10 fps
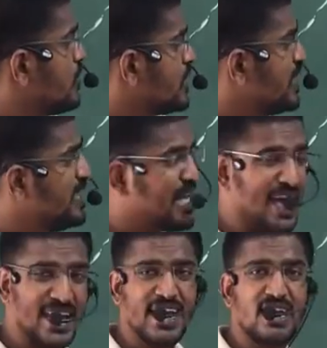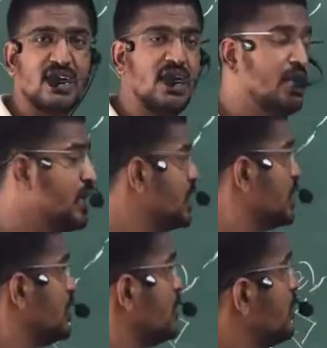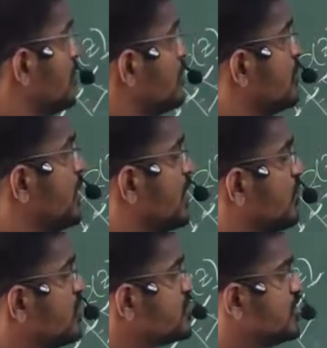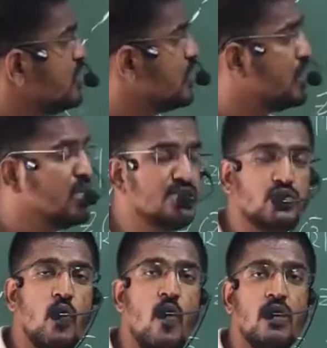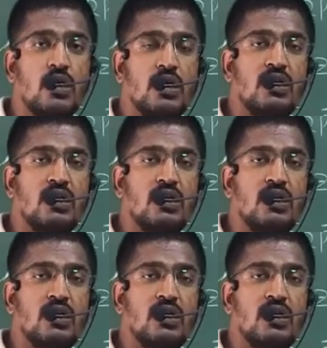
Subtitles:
written directly the equation is what.